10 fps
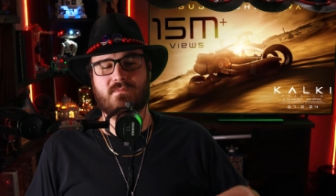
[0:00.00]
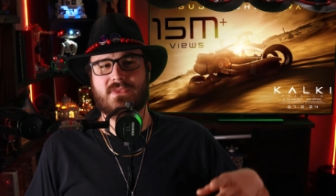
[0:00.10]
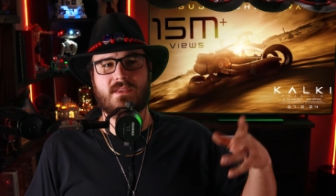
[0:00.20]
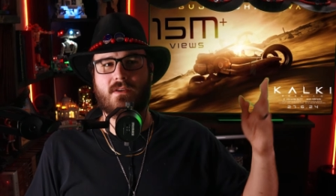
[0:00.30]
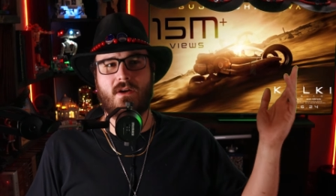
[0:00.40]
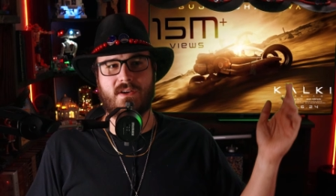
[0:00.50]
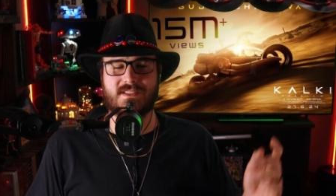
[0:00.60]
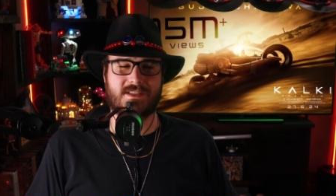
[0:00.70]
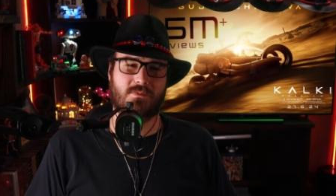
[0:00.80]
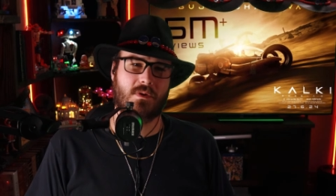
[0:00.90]

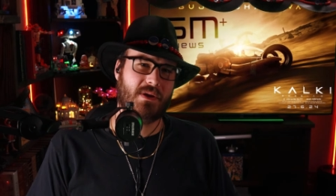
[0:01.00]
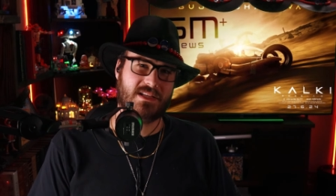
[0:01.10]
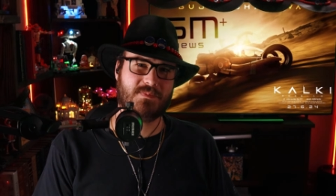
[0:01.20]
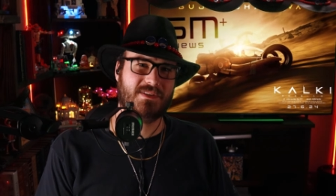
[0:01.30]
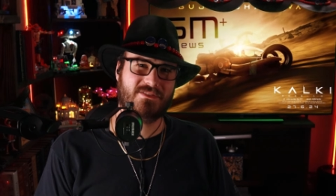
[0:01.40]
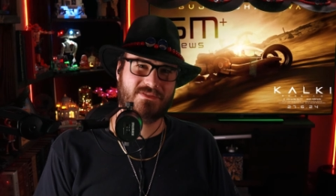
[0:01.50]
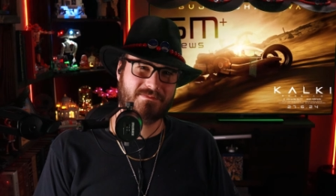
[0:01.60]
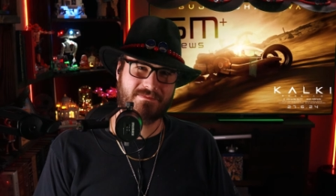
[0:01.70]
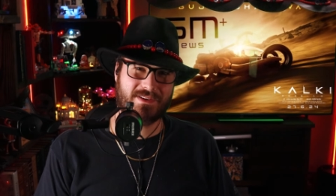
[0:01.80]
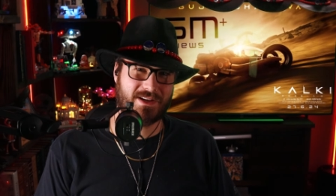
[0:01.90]
honestly reminds me of
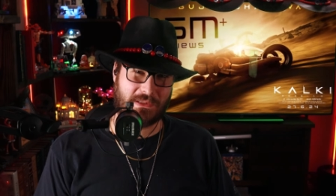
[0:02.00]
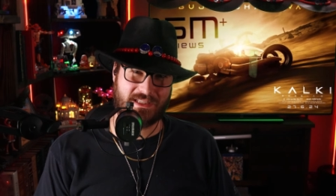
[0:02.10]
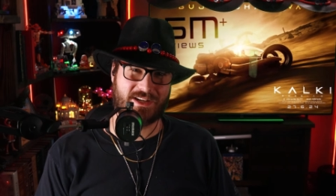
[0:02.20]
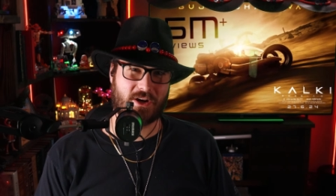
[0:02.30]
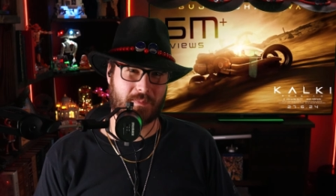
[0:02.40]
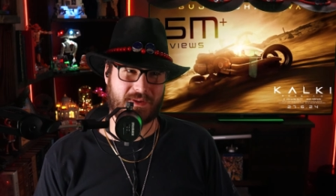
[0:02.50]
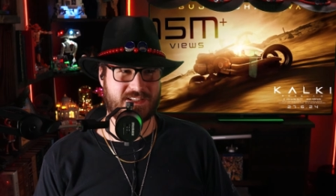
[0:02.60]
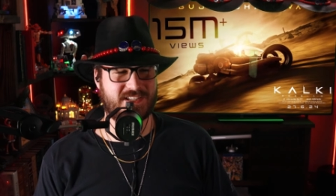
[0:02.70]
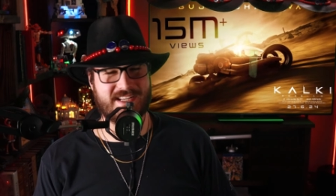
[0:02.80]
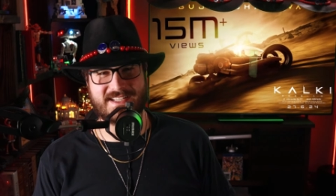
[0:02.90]
a lit
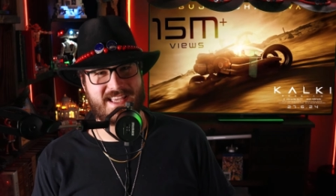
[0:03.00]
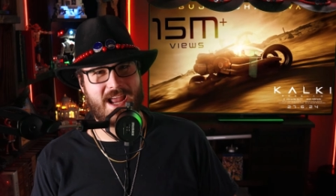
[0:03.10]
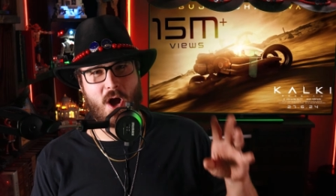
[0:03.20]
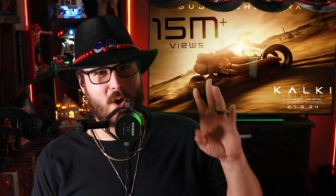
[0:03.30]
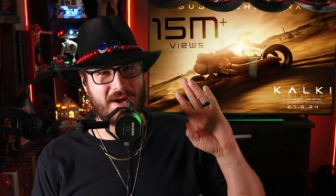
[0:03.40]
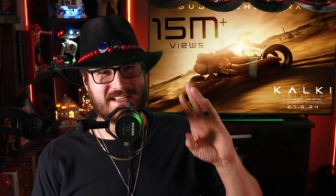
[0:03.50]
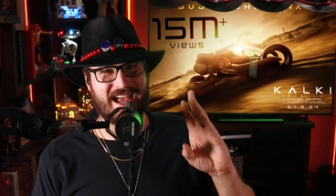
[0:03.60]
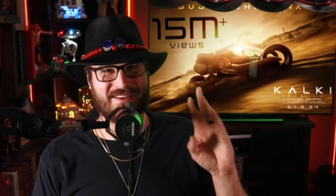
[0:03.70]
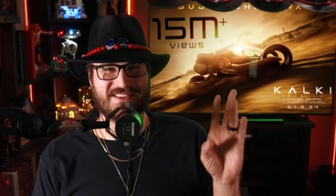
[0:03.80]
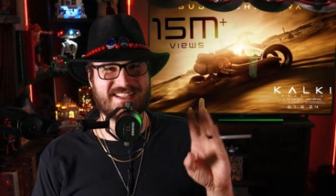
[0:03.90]
RPG, because they always
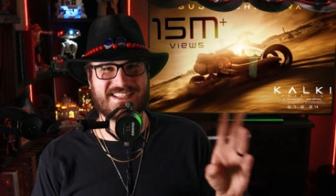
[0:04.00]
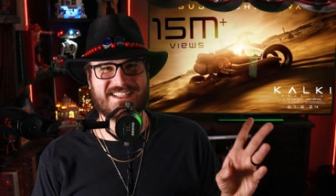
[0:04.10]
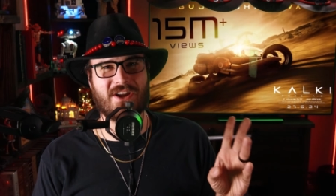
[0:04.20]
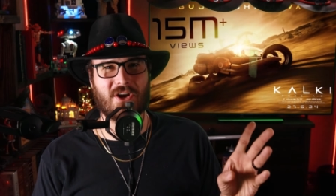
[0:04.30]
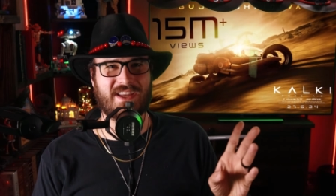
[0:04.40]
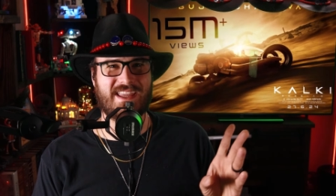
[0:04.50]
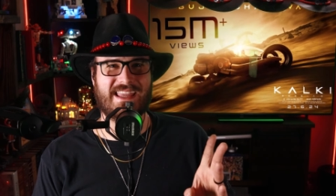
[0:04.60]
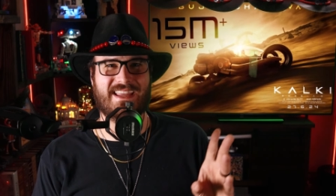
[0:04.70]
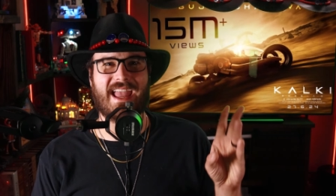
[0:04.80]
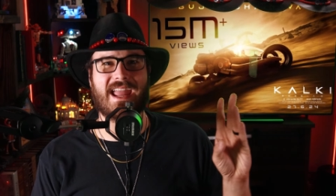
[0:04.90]
have the snarky
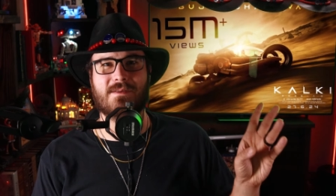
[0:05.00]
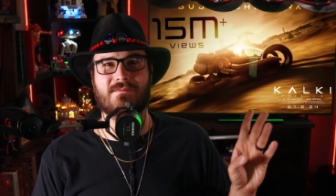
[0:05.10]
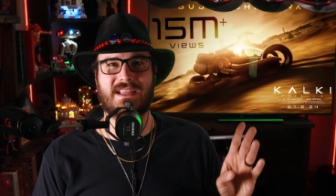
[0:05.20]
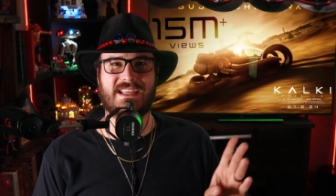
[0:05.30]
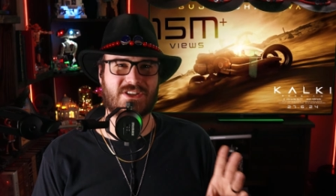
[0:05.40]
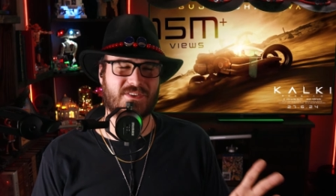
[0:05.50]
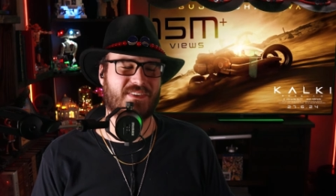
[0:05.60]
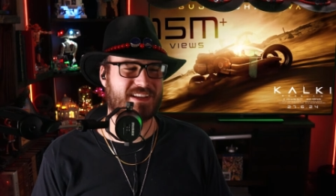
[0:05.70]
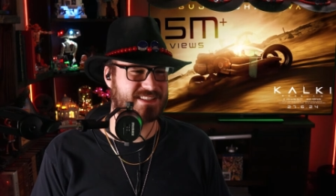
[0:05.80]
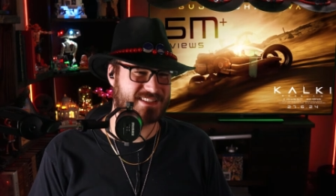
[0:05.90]
game
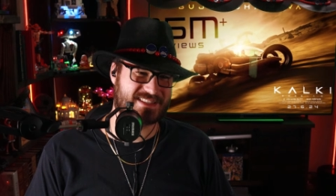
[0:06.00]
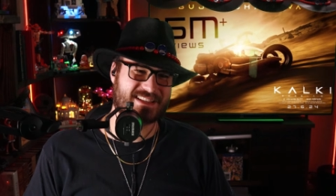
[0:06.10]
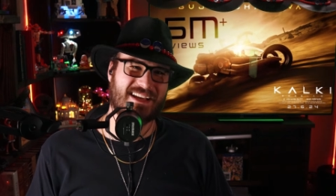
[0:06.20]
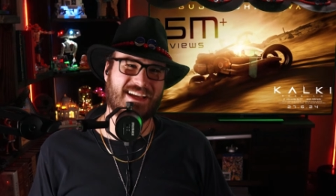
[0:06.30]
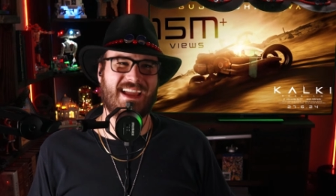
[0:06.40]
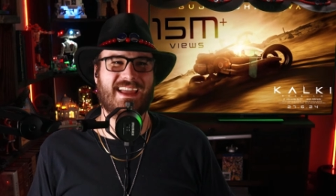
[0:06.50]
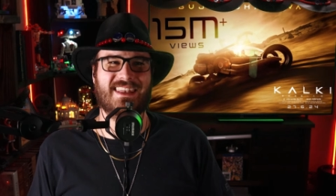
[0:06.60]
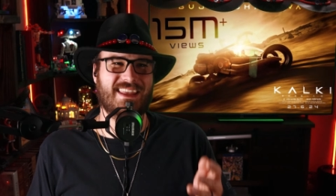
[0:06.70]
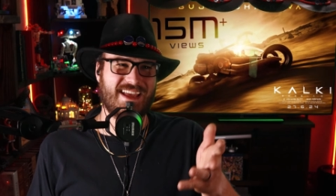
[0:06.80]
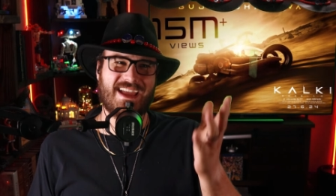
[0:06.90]
interfaces, and
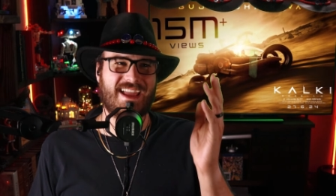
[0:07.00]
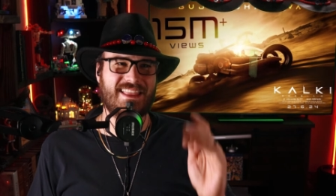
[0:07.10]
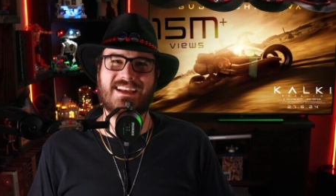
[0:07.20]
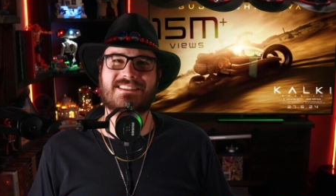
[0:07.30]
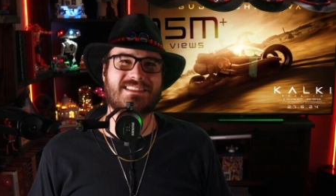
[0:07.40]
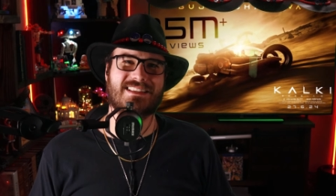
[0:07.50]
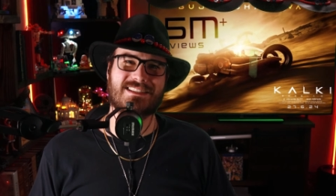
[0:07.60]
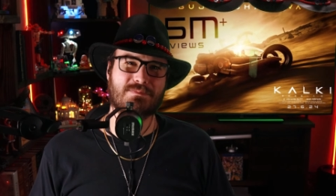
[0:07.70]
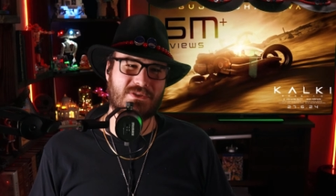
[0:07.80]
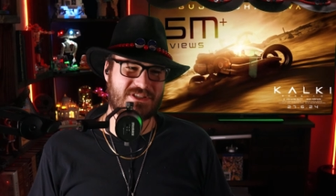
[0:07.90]
that's
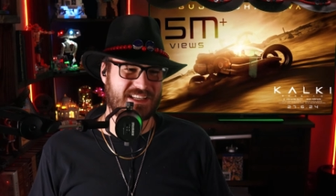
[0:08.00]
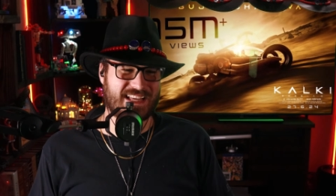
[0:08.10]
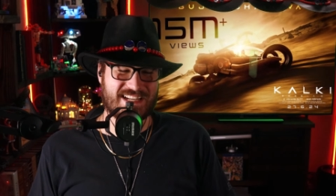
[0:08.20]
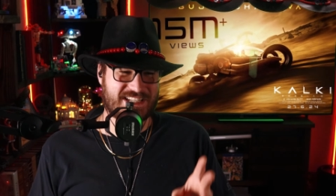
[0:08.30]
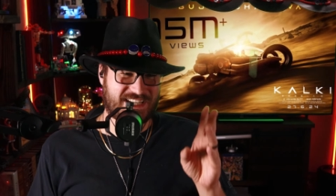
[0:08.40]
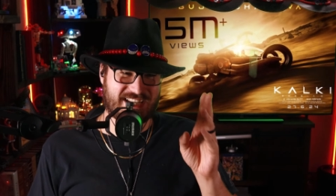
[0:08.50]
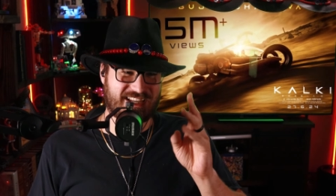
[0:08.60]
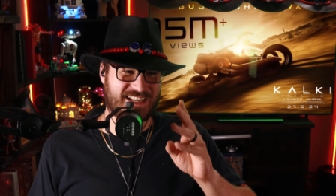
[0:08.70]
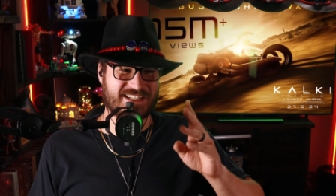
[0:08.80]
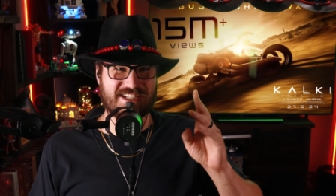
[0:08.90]
Bujji. That she
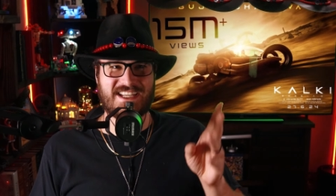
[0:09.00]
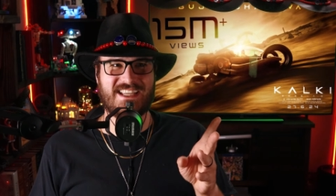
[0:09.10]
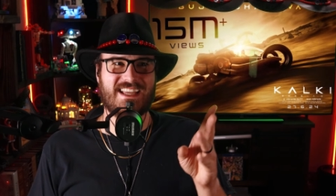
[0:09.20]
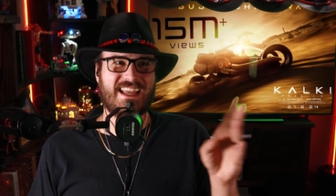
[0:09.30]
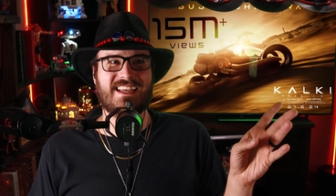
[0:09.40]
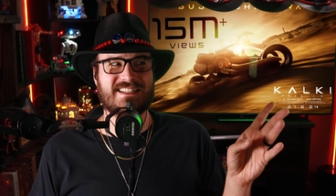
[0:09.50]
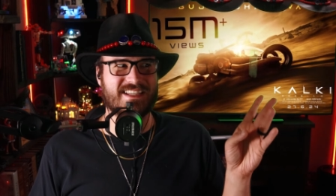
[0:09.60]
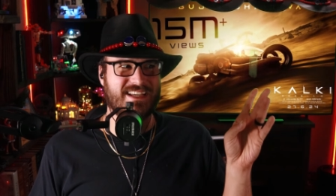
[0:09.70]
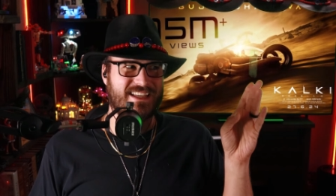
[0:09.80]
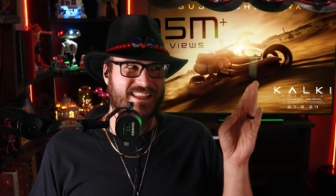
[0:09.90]
is, she, it,
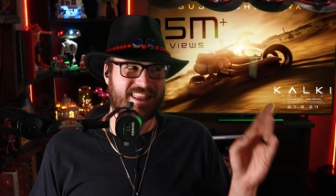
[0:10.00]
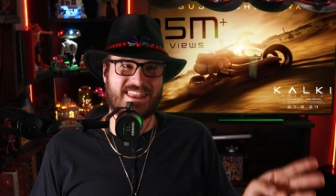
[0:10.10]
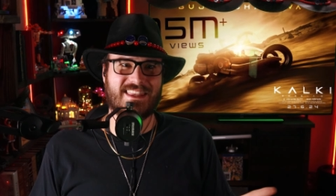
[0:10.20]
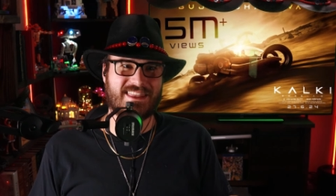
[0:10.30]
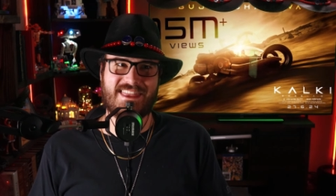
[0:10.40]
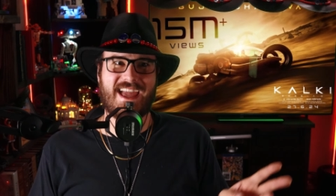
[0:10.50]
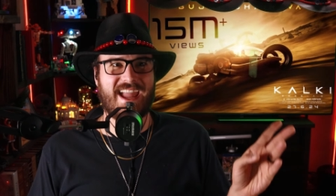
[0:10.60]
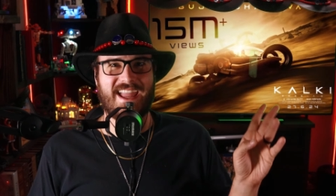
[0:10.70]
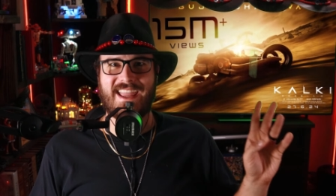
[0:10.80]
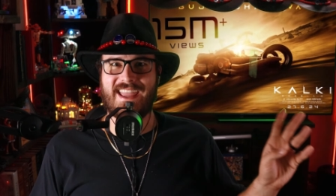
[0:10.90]

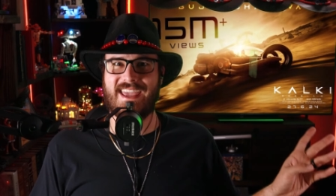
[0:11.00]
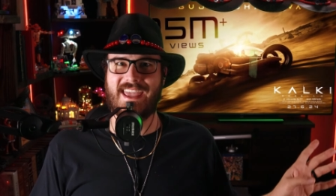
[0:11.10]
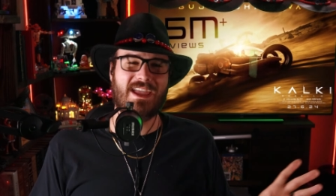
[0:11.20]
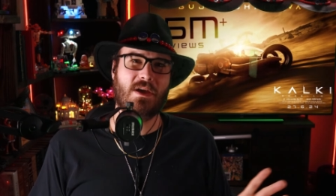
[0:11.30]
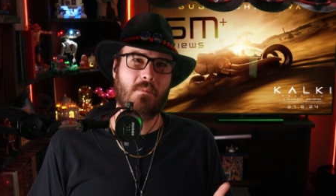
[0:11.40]
they, him,